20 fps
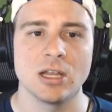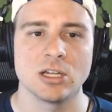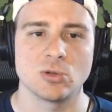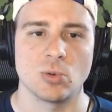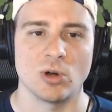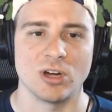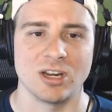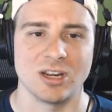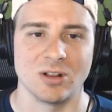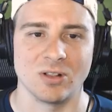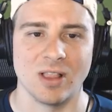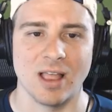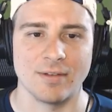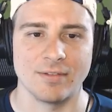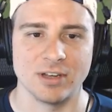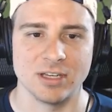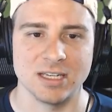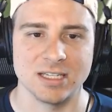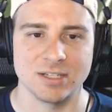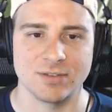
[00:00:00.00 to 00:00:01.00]

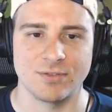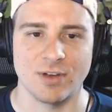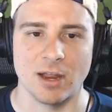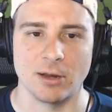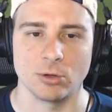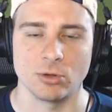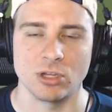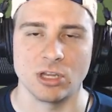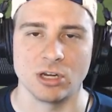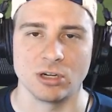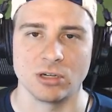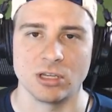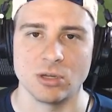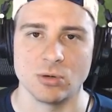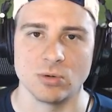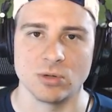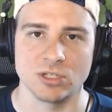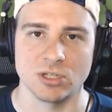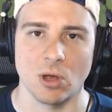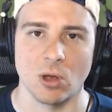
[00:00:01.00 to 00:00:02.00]
2011, his final year, he
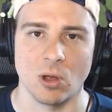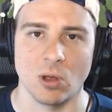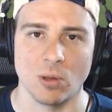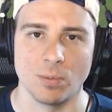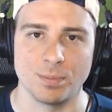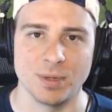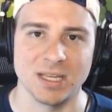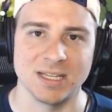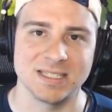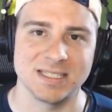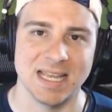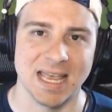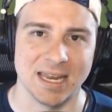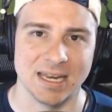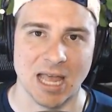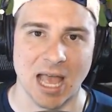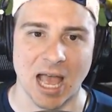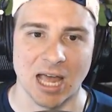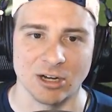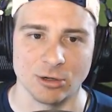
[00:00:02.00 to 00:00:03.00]
was all Big
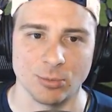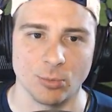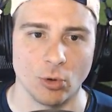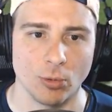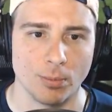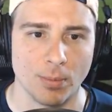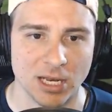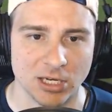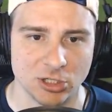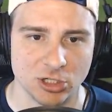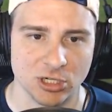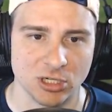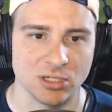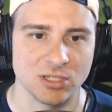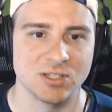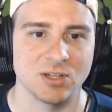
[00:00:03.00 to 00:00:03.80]
Ten honorable mention.